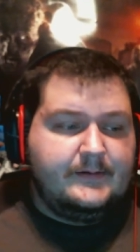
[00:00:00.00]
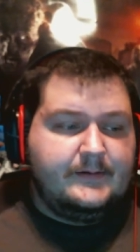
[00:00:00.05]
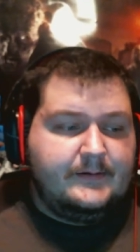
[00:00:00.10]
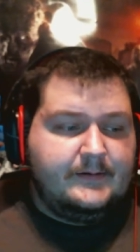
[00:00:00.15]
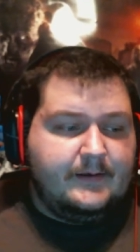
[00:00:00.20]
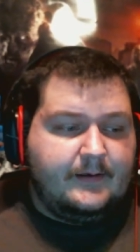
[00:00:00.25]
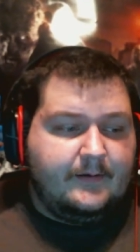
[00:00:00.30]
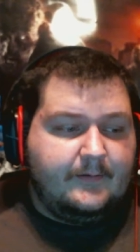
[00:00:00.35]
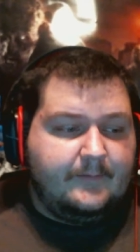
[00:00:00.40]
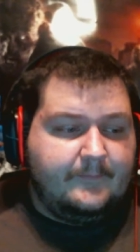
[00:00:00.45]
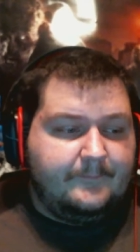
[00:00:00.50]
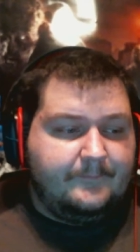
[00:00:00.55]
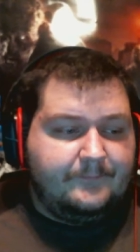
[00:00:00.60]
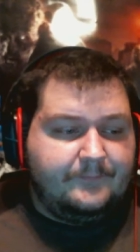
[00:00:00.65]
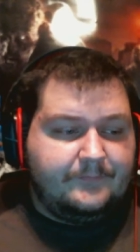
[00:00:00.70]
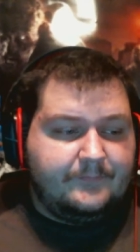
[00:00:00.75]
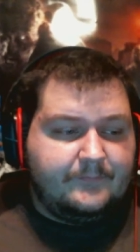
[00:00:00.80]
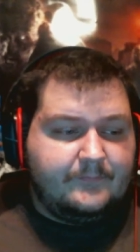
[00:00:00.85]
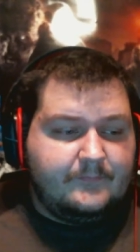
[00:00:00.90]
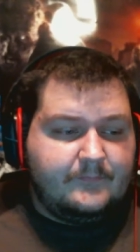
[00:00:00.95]
Um,
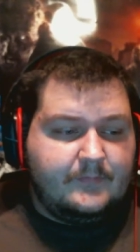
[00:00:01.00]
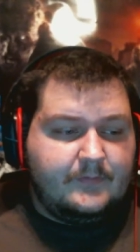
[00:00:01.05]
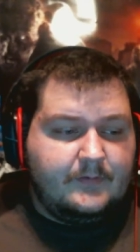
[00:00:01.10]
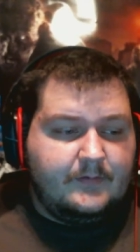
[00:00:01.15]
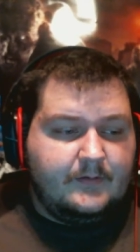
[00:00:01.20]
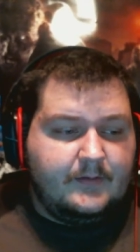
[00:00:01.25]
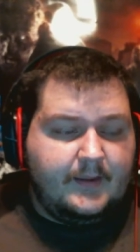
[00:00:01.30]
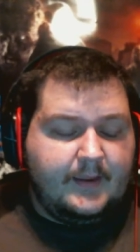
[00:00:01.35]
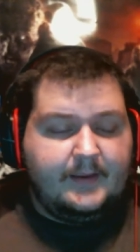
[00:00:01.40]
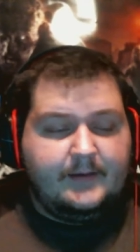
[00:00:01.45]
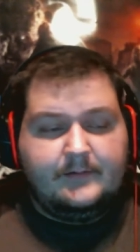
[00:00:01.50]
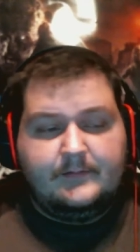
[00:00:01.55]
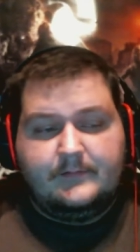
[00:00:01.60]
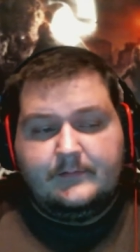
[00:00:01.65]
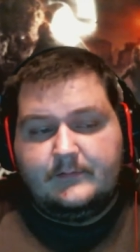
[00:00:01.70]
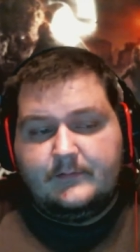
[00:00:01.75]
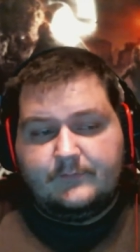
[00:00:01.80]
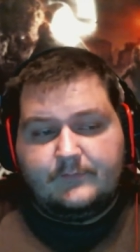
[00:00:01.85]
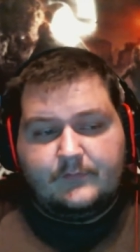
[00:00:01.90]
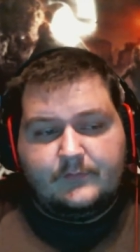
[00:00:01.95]
and
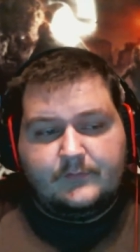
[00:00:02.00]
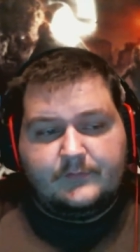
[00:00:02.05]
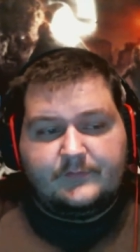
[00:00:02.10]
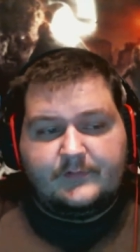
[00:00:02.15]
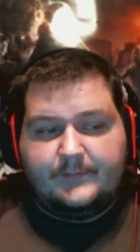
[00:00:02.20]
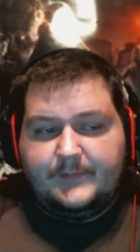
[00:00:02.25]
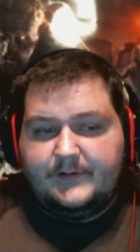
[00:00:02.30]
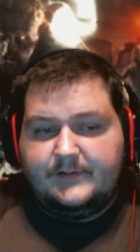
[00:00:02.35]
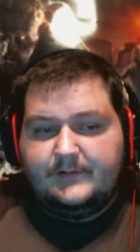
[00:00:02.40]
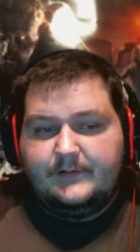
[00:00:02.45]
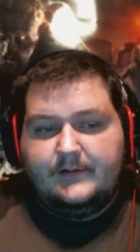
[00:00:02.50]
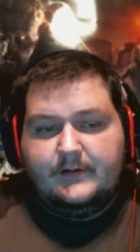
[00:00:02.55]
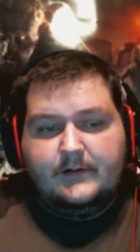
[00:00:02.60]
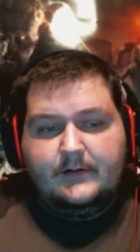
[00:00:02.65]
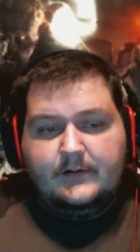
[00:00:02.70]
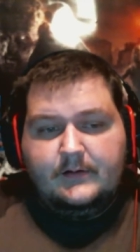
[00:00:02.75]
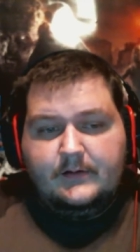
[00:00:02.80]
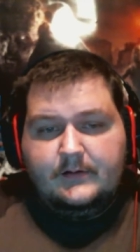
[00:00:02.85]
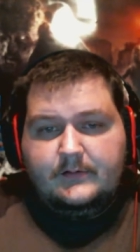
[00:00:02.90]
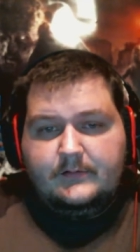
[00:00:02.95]
of course, I mean,
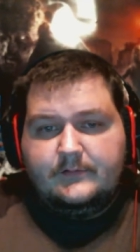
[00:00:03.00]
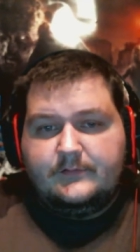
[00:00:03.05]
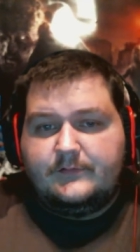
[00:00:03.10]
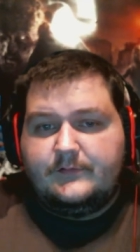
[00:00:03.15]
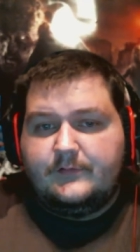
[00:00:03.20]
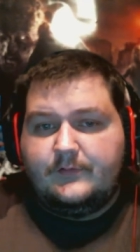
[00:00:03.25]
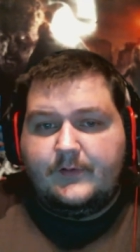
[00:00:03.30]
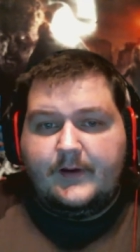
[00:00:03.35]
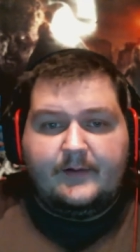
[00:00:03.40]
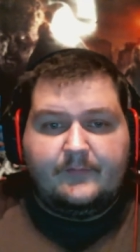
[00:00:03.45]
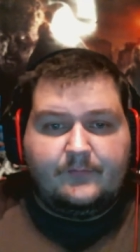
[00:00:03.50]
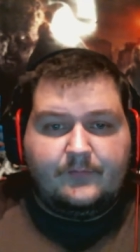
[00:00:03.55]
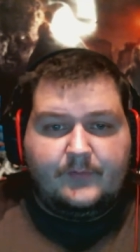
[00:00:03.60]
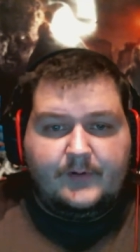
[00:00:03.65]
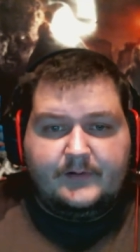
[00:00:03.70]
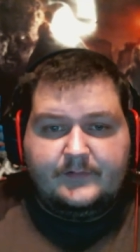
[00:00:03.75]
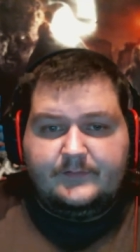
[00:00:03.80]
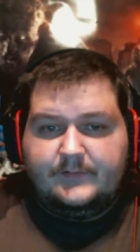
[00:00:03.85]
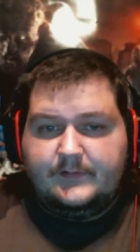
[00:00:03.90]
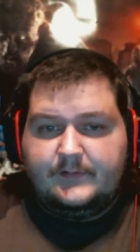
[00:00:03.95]
you still have
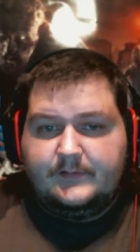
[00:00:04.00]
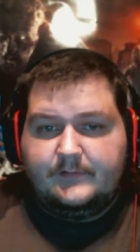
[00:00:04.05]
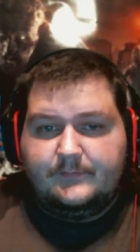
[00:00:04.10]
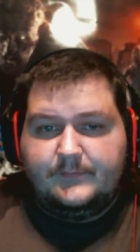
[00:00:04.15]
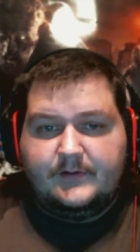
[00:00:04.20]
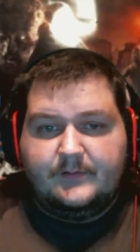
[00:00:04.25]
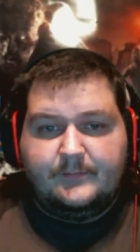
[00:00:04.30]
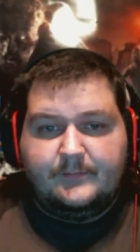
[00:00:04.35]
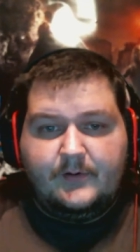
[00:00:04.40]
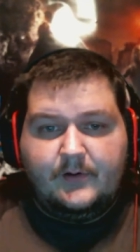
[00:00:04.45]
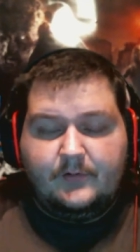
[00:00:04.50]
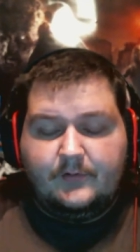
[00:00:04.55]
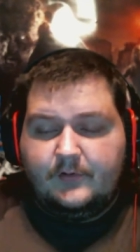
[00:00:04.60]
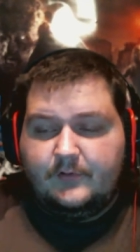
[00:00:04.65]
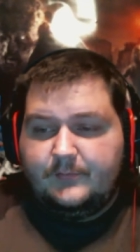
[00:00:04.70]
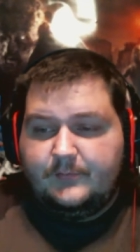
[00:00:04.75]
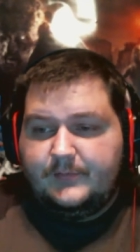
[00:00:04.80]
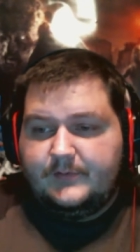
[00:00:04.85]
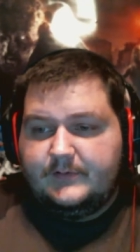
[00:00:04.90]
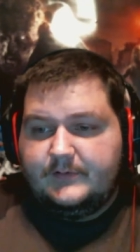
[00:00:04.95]
Reggie and
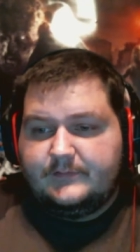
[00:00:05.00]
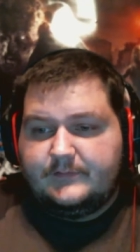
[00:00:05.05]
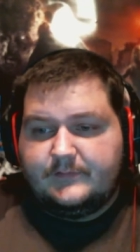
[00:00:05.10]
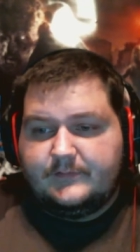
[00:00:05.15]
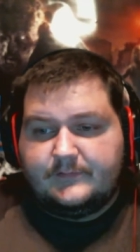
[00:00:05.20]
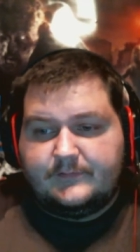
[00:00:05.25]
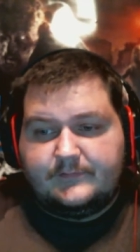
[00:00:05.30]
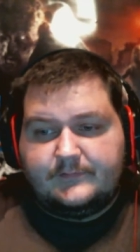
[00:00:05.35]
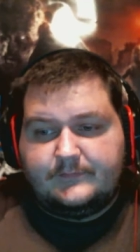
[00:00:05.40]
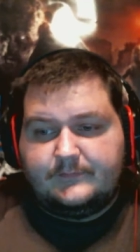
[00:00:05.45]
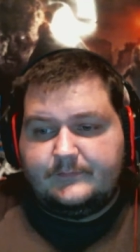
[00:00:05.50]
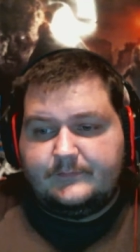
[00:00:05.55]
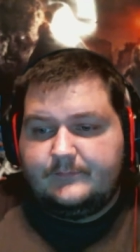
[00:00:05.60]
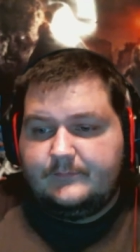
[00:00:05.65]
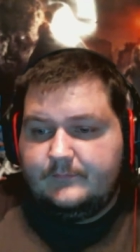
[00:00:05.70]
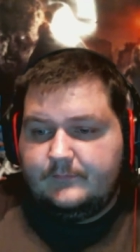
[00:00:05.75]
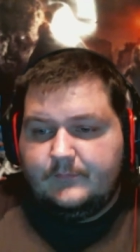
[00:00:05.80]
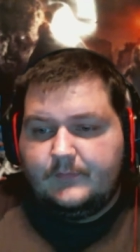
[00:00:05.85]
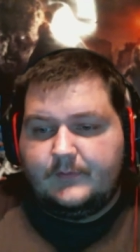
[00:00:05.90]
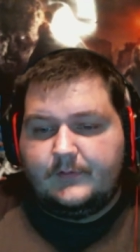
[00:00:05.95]
Miyamoto, but it's just
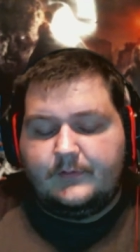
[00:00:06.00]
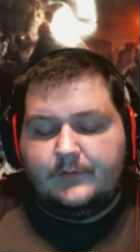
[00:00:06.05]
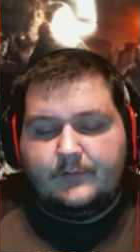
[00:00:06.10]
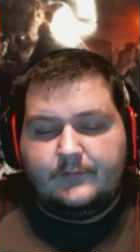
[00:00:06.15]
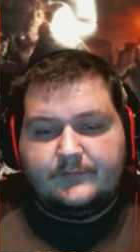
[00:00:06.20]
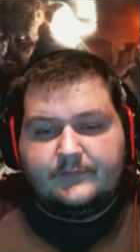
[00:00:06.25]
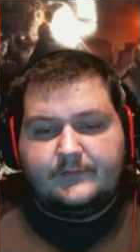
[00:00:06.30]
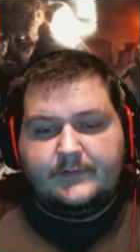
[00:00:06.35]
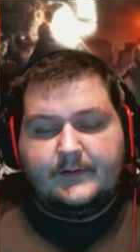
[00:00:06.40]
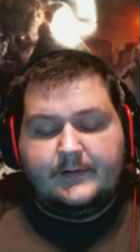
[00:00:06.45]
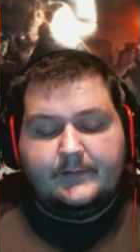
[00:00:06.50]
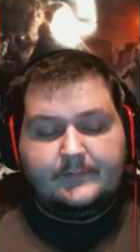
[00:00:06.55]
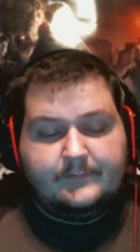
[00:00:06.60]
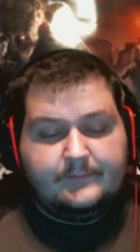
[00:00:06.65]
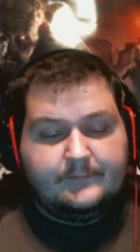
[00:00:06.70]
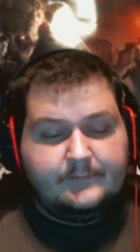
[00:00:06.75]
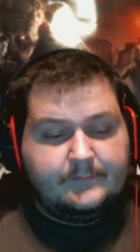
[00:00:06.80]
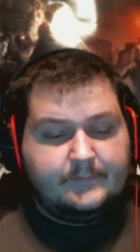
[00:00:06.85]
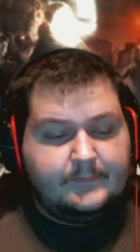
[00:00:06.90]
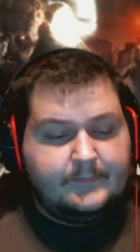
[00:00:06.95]
one of those
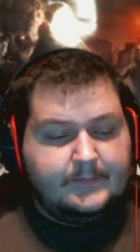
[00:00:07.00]
things.